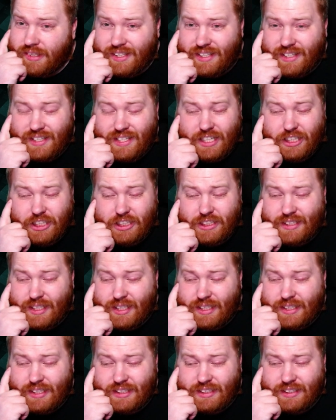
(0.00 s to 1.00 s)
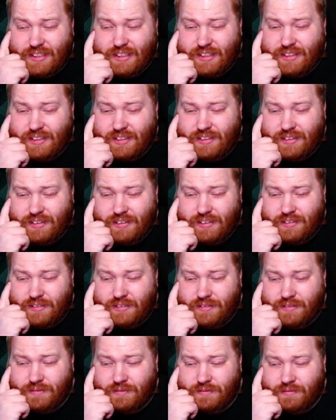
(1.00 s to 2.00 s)
That still isn't...
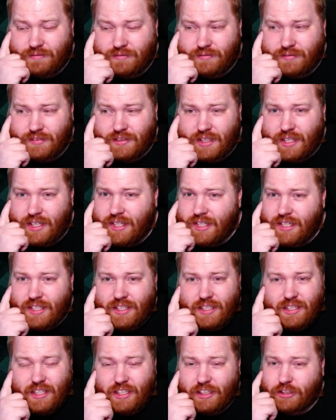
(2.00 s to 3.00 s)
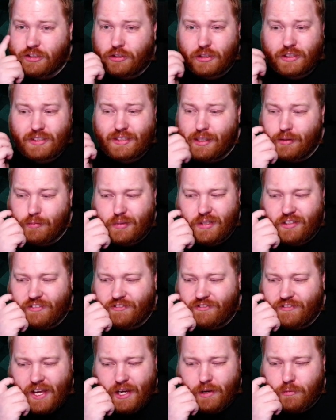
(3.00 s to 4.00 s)
It could still be a
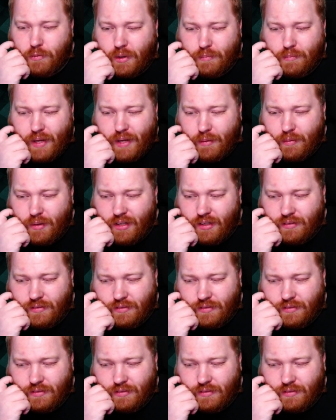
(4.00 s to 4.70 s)
fake one, maybe.